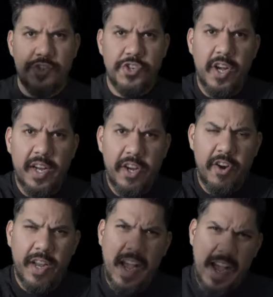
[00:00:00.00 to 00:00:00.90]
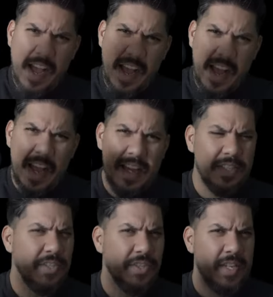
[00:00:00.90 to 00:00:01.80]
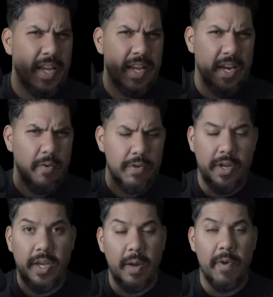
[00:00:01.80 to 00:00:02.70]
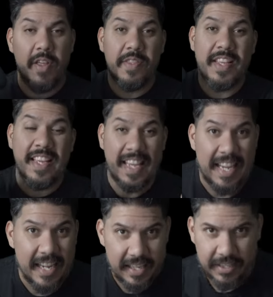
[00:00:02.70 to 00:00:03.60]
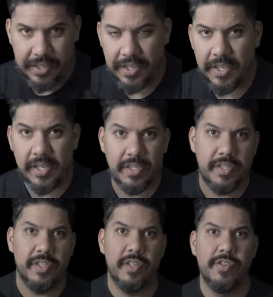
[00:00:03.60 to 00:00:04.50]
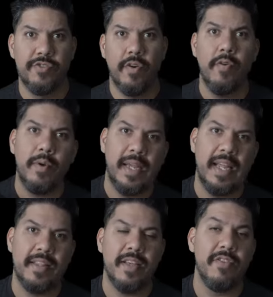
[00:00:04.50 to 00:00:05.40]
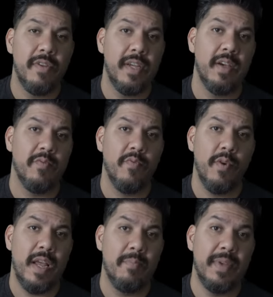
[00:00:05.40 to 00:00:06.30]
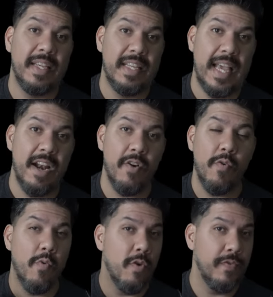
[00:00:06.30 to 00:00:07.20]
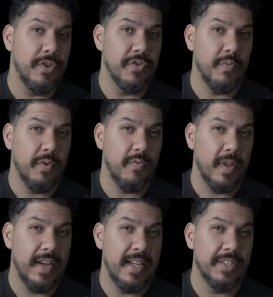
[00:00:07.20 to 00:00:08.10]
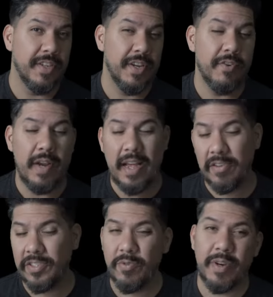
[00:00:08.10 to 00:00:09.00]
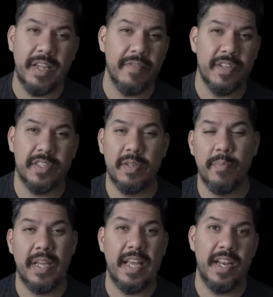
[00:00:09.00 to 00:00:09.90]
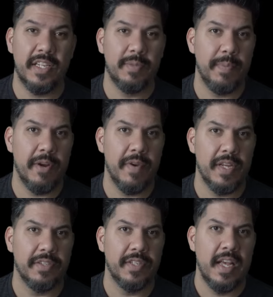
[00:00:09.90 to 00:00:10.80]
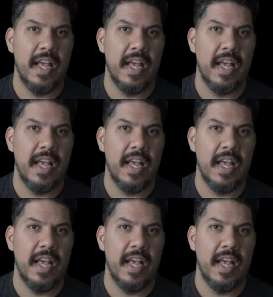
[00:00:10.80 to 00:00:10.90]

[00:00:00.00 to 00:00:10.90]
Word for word: Jon here, guys! And today we're talking about the easiest drone kit that you can get for a beginner or if you just want to fly inside your house or give it to somebody inexperienced.